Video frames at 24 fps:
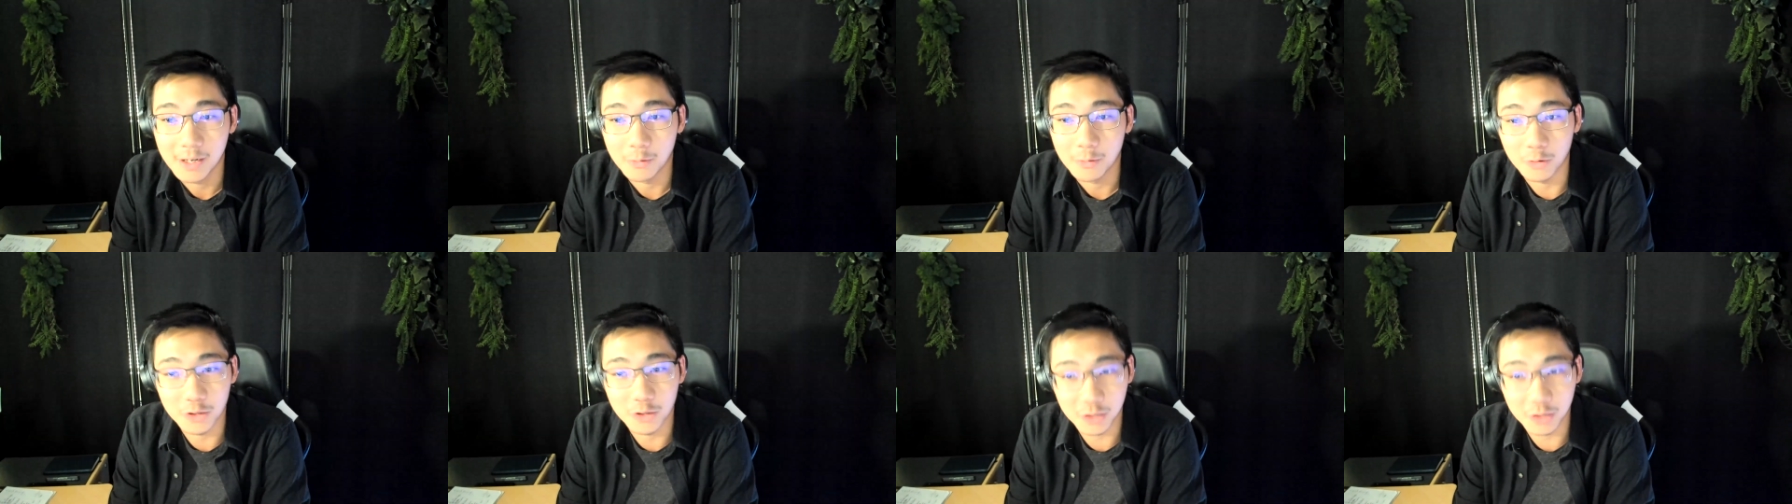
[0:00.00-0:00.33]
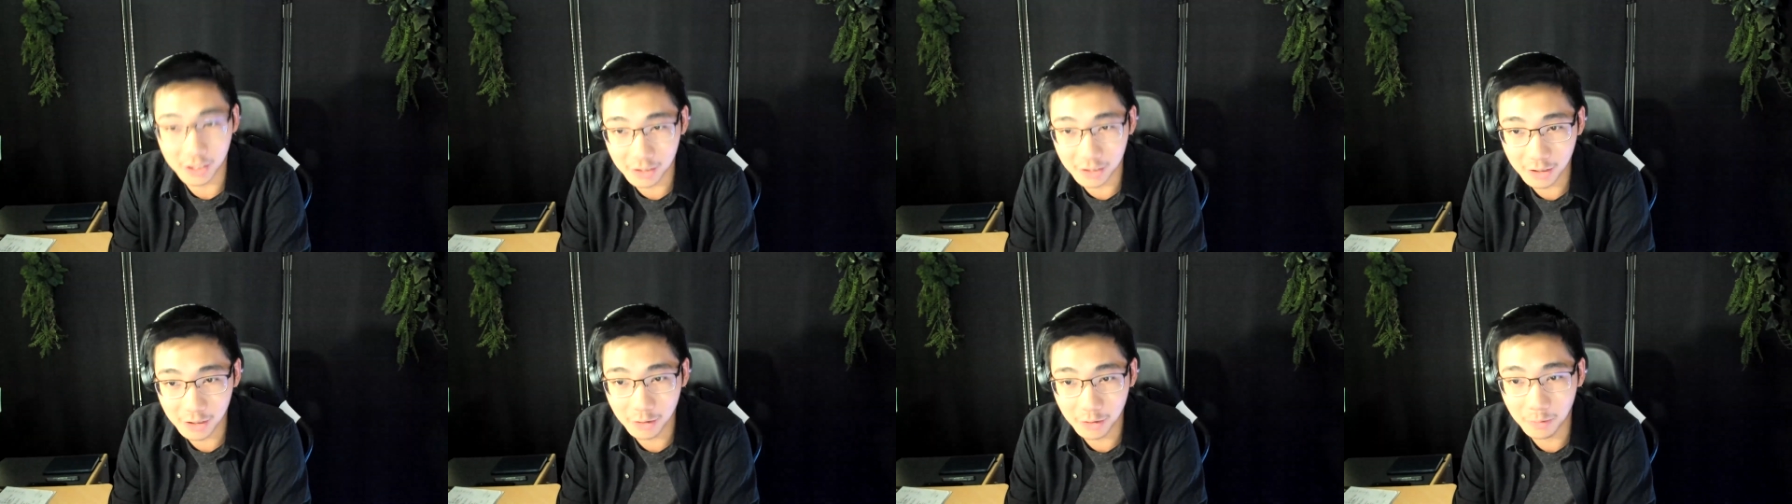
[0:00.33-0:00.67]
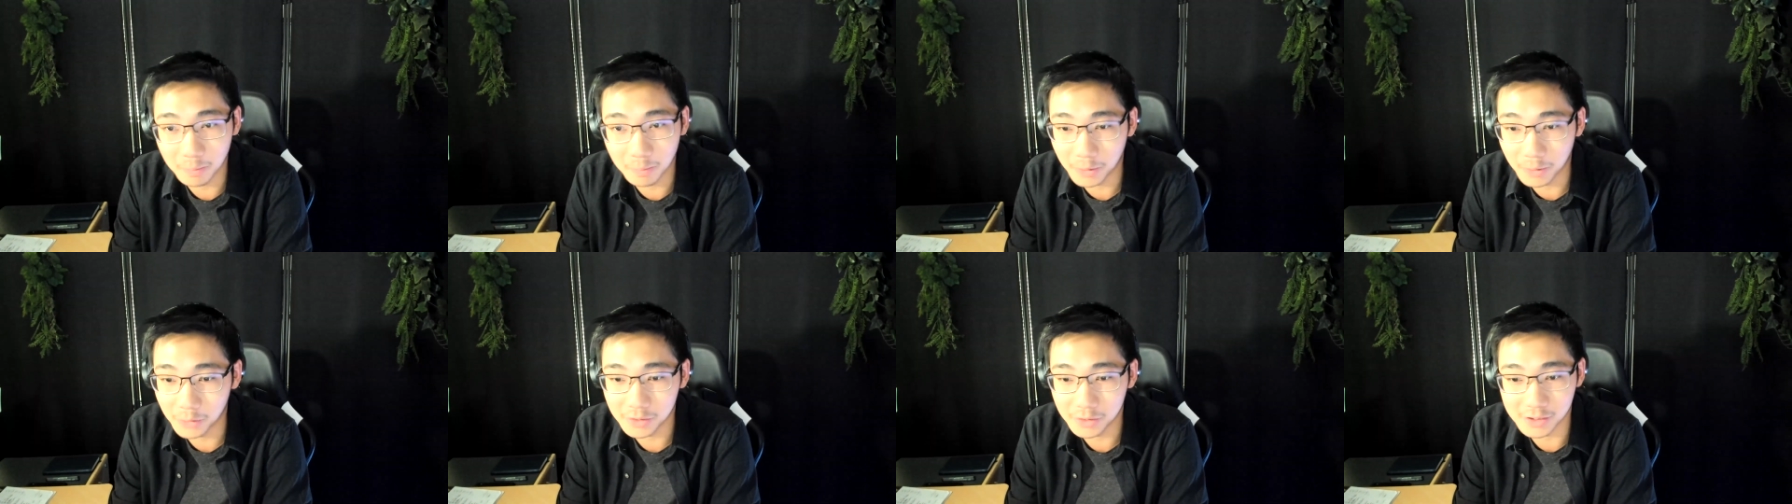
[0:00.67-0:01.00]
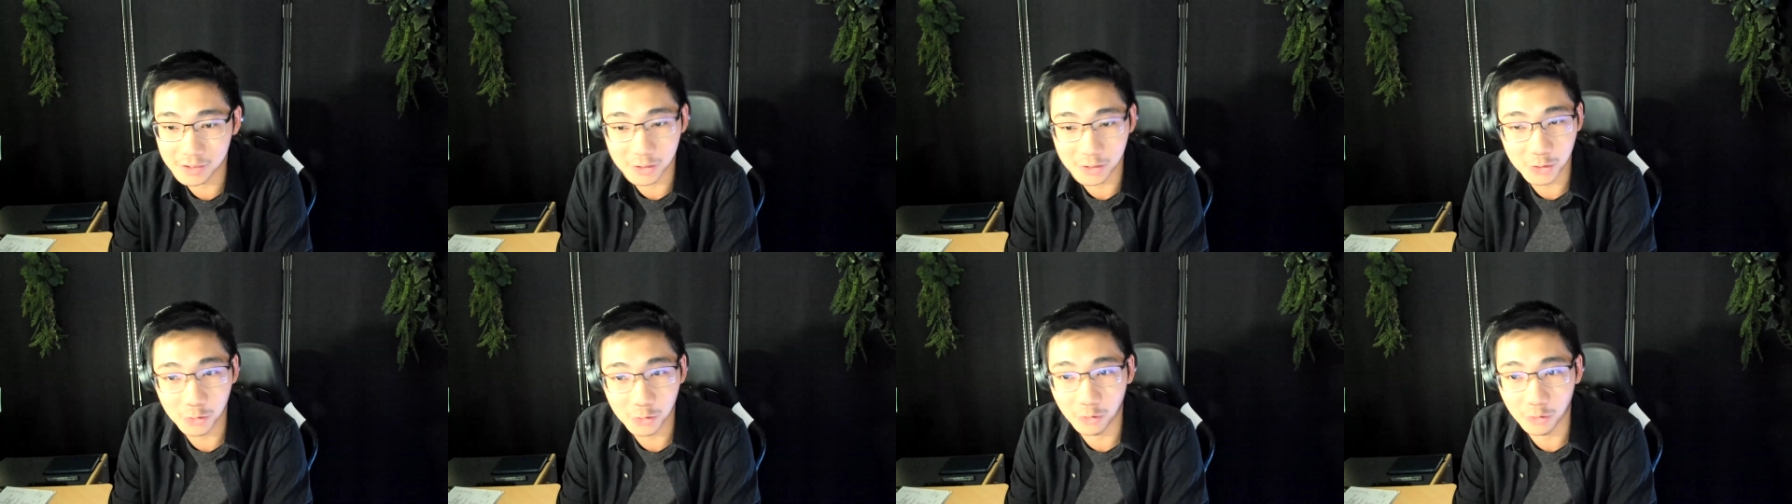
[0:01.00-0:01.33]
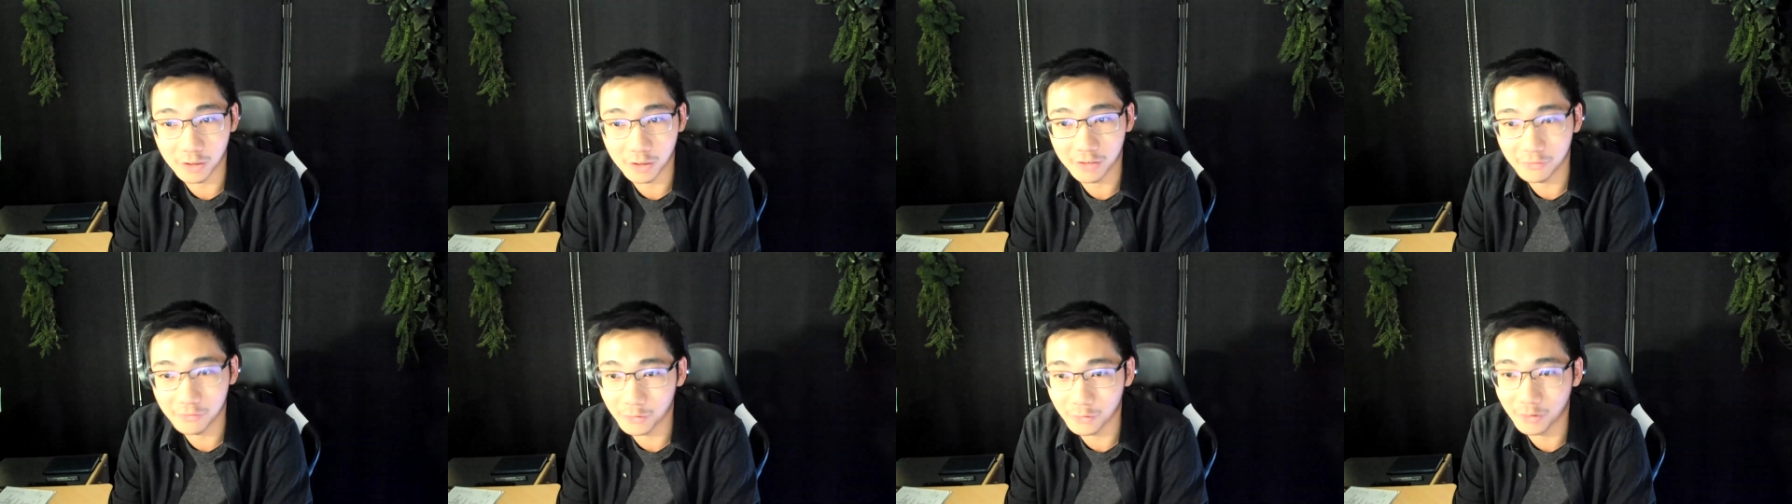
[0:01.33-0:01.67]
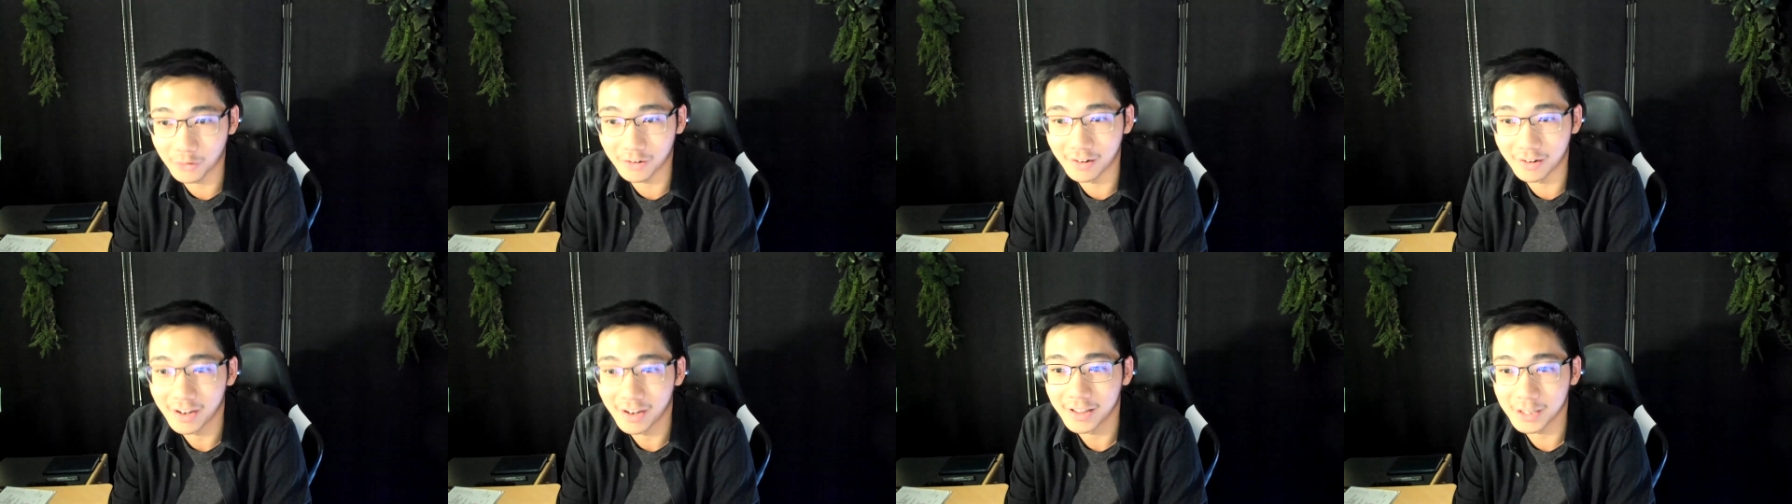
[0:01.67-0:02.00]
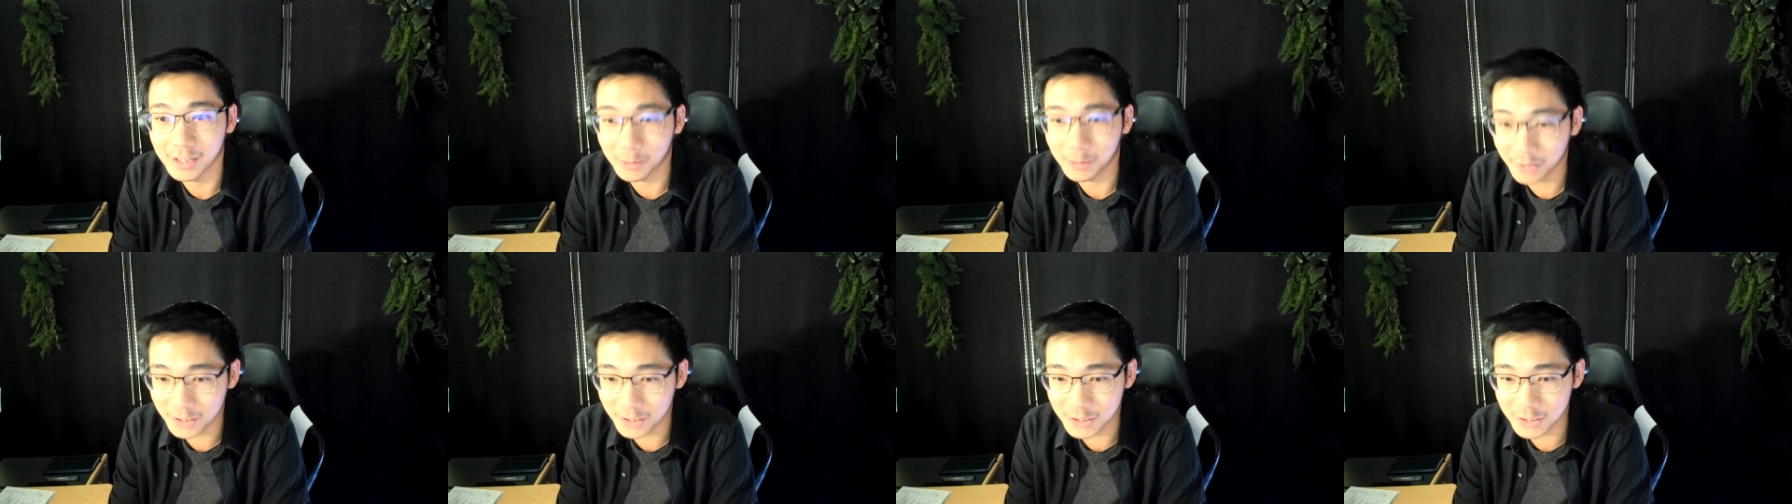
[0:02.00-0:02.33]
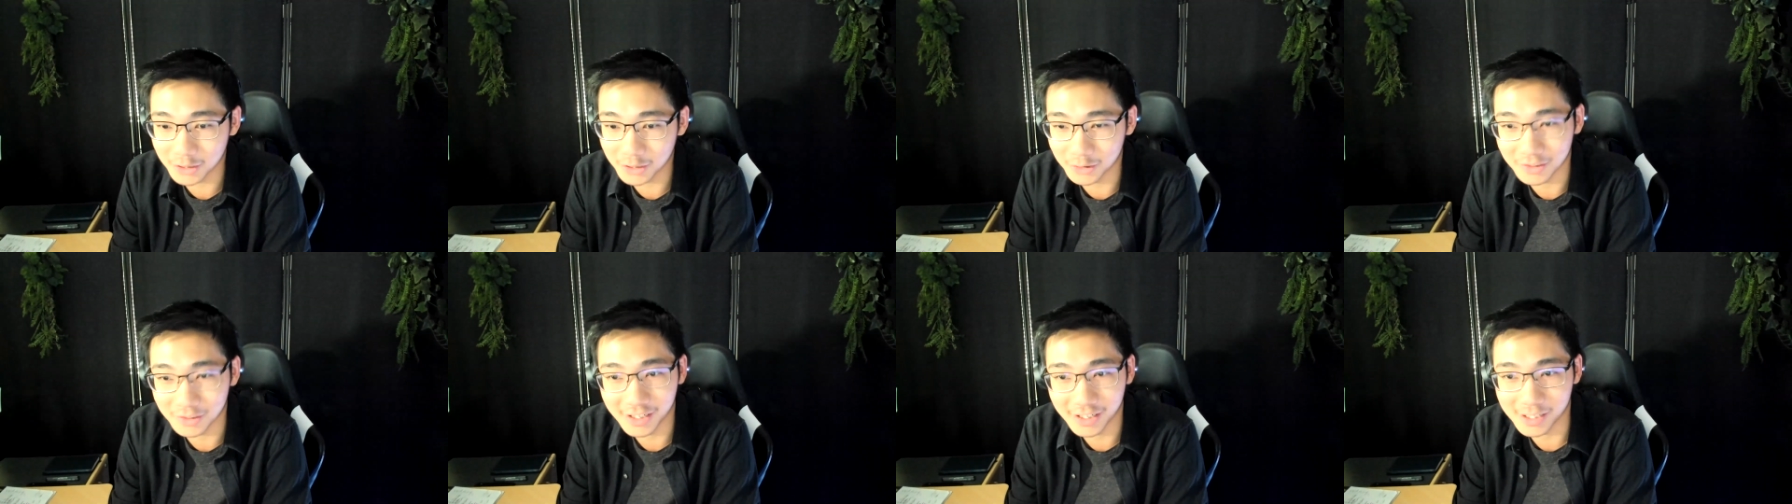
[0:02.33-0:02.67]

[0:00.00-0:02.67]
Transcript: which I know both is a story for the grandchildren,